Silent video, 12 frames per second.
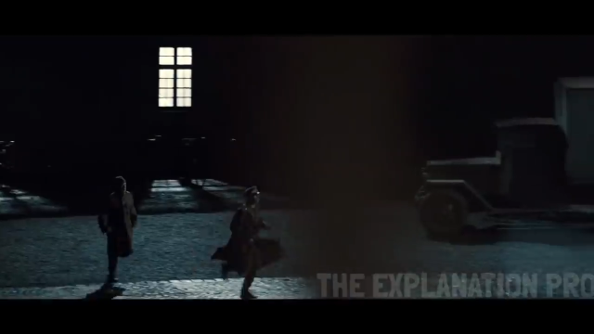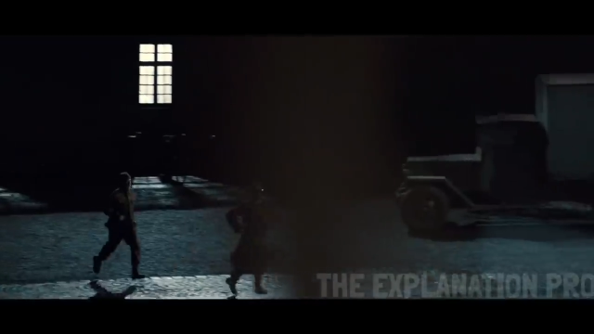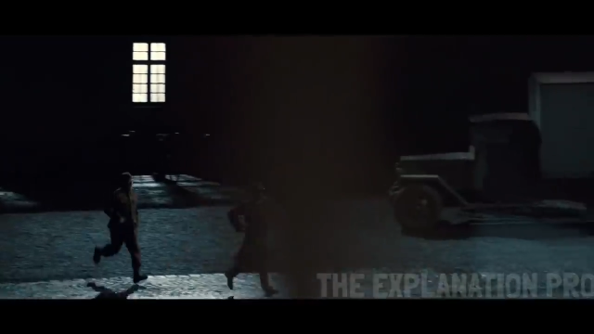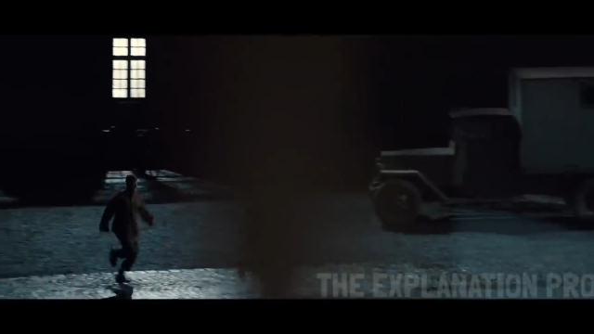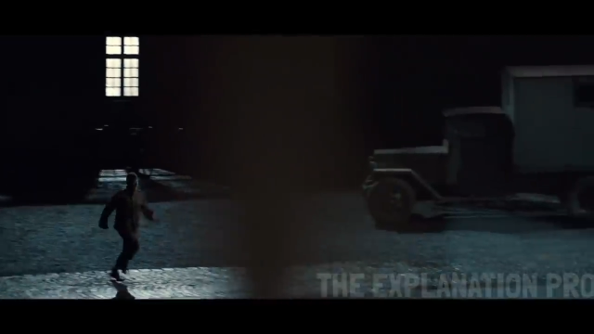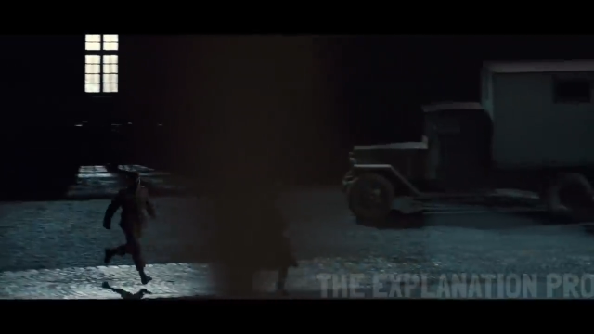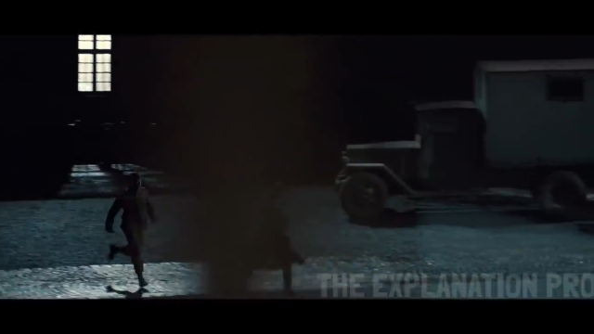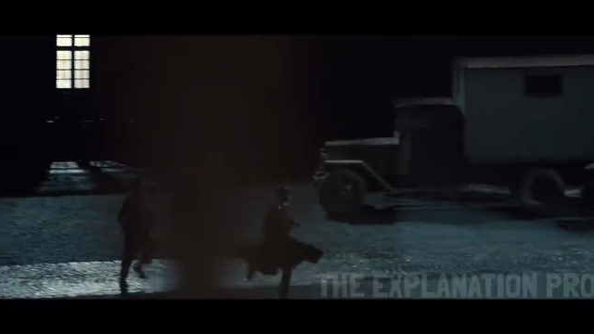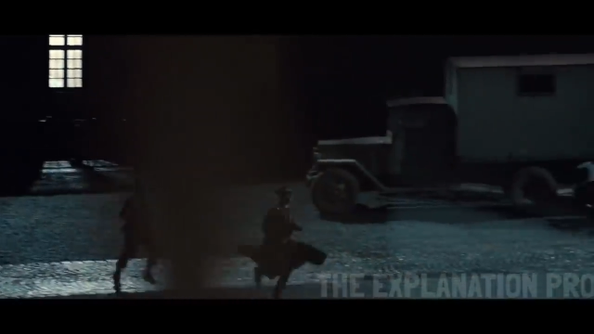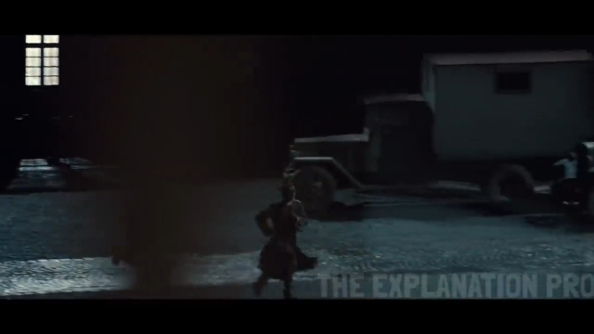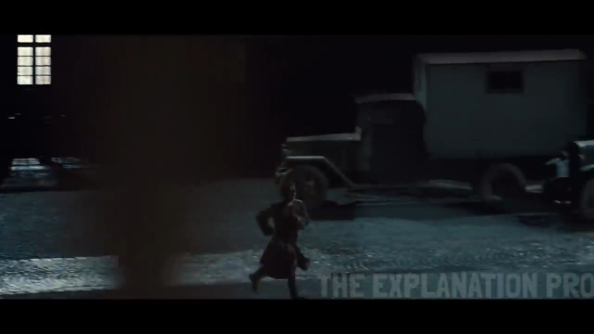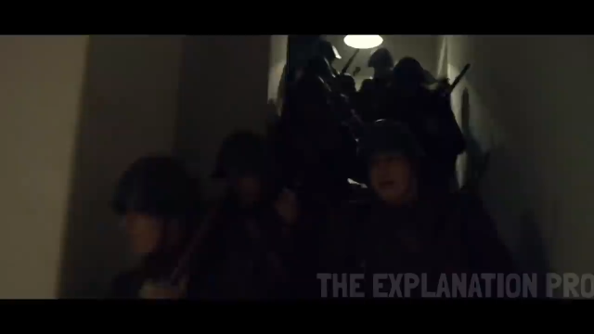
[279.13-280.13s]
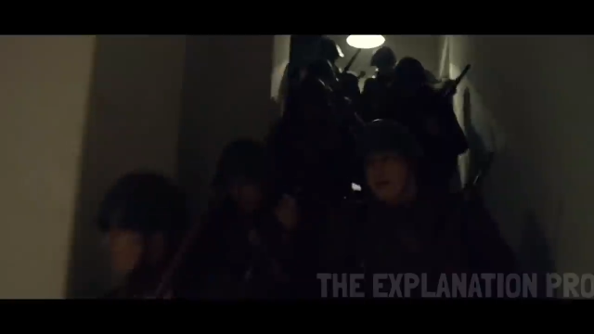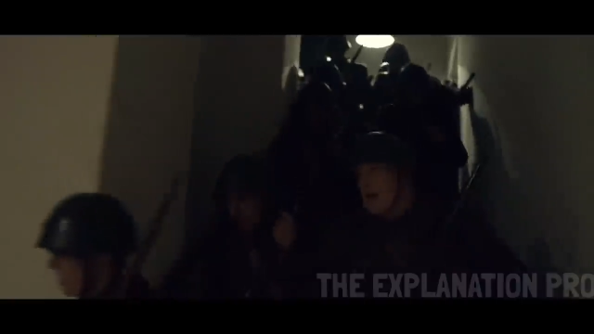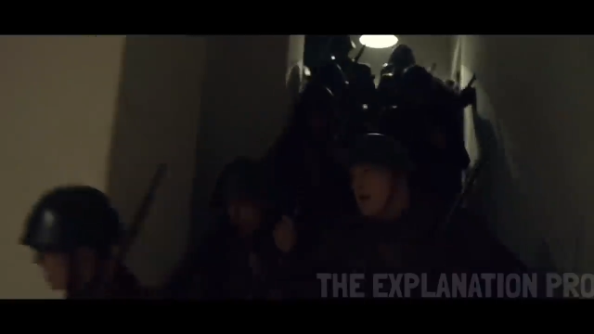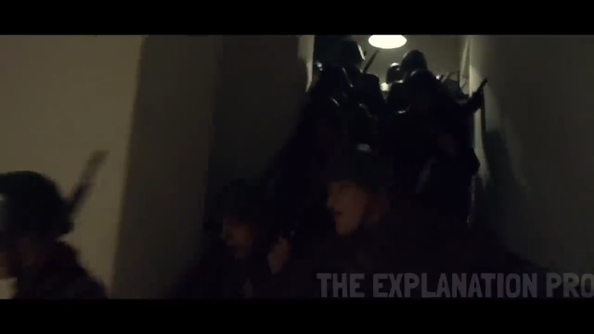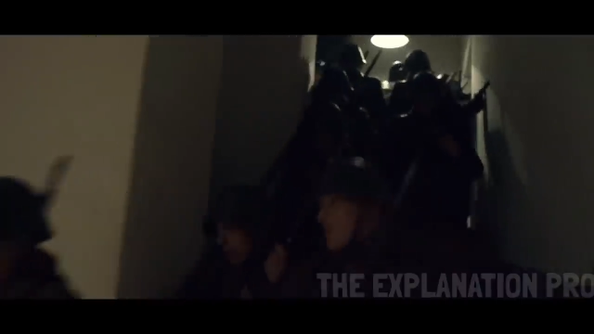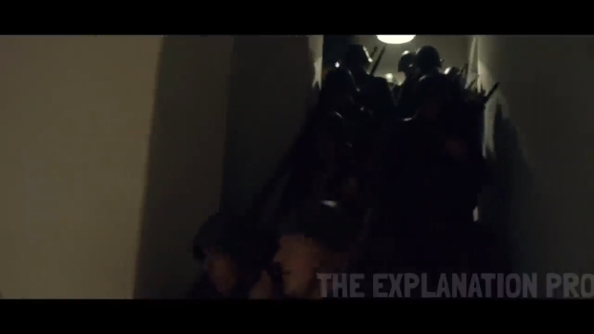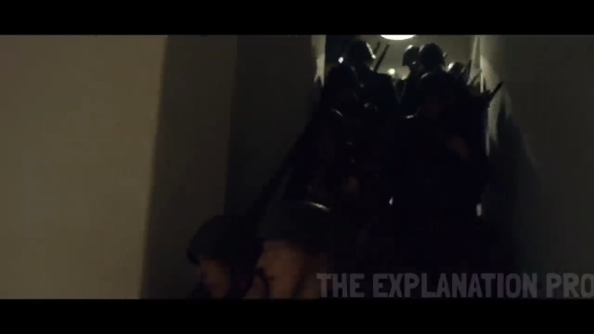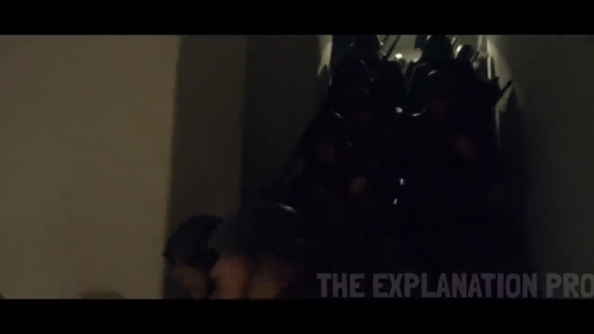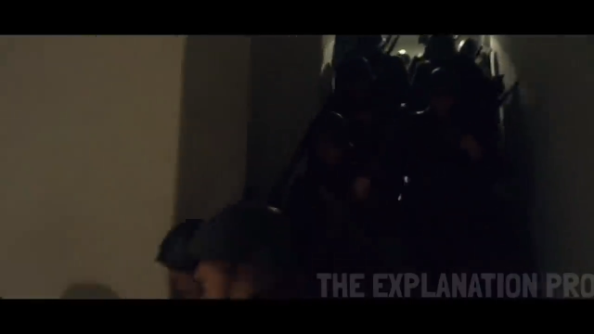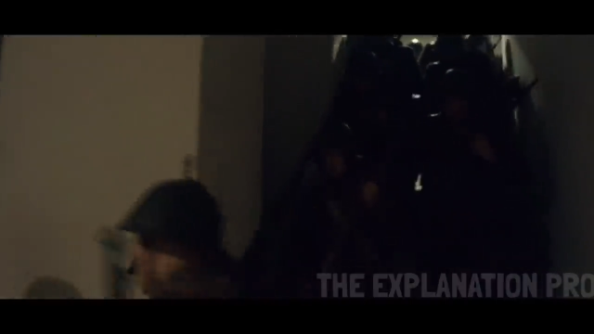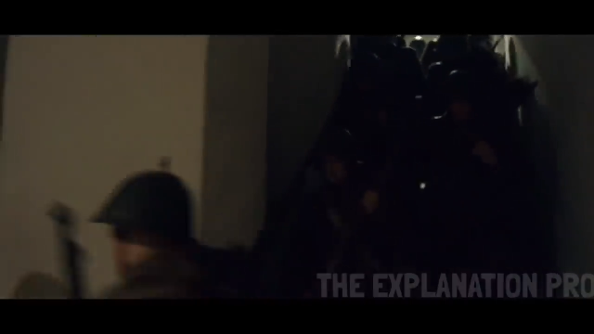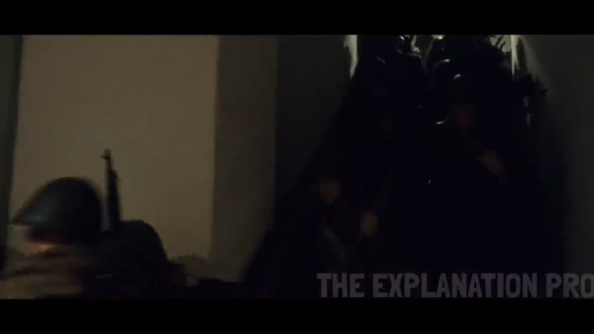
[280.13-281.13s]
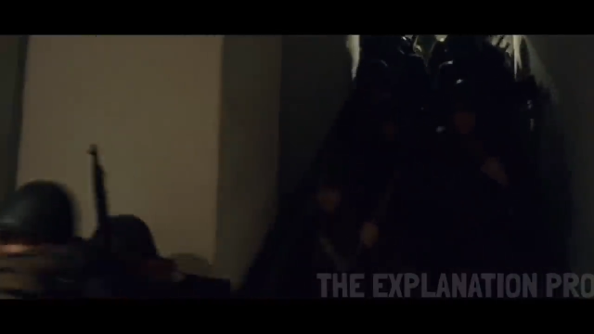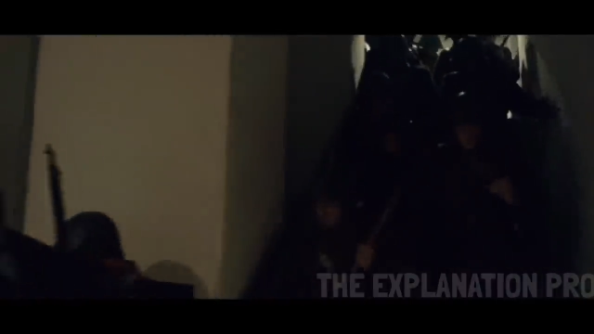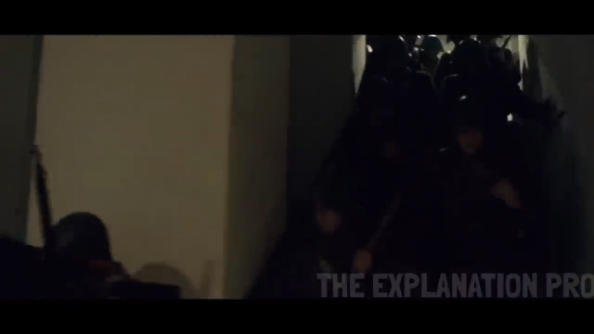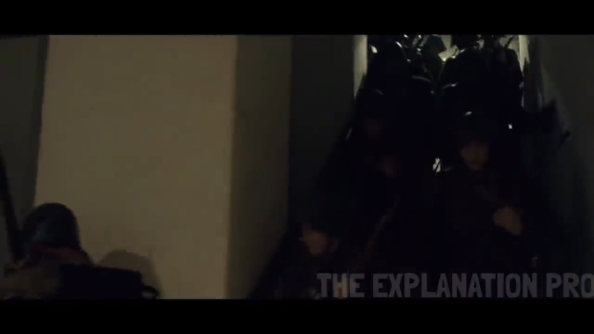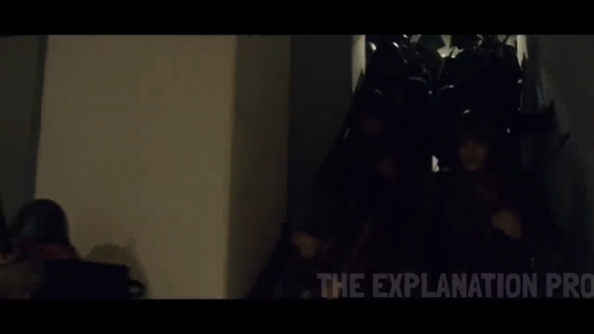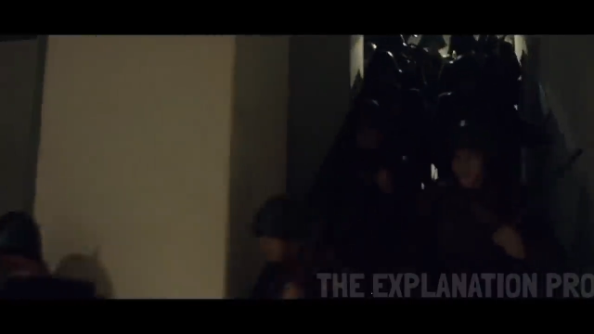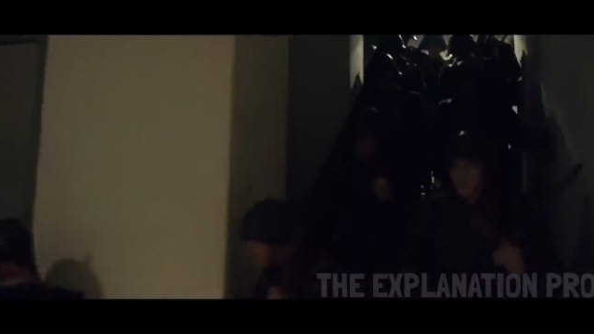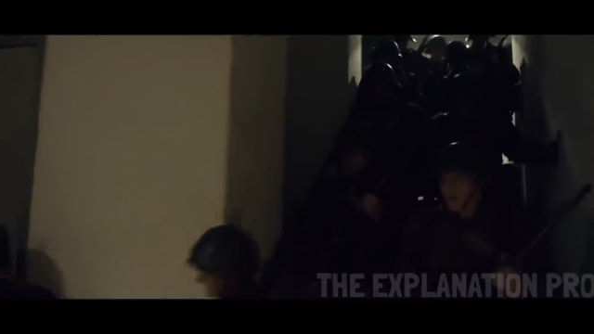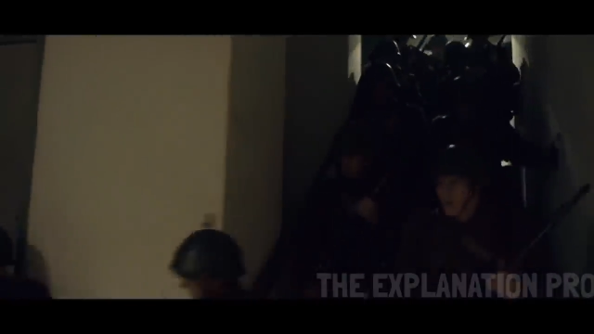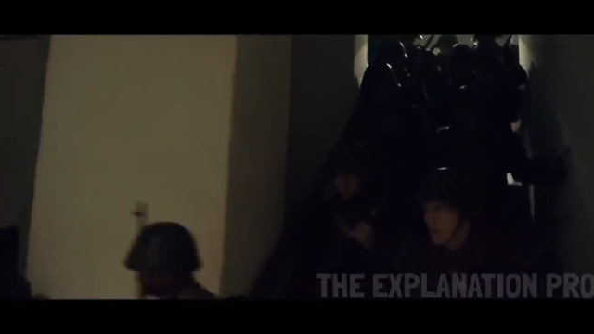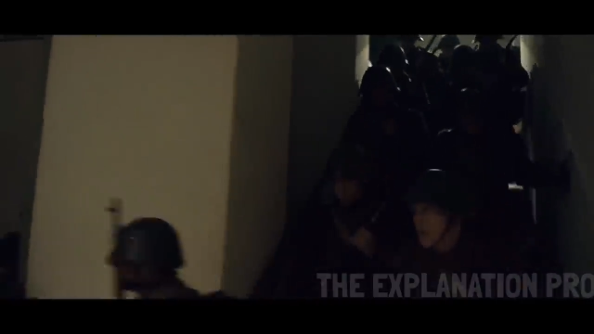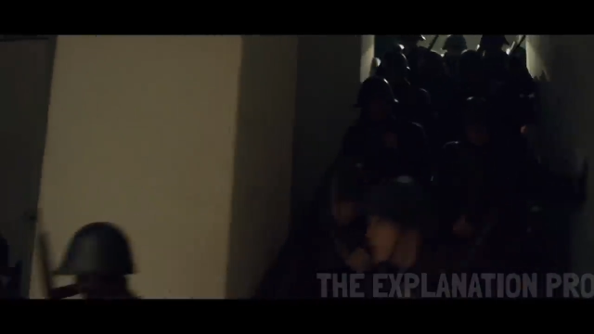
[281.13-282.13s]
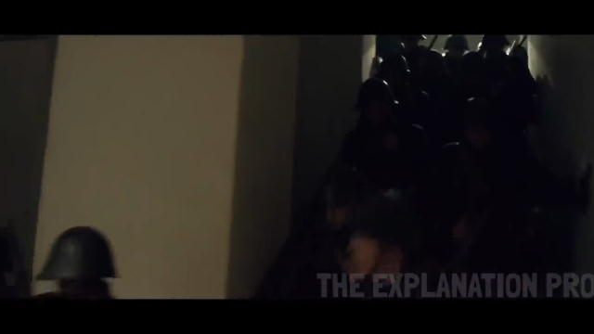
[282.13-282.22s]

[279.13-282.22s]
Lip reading: Nobody's mouth can be seen.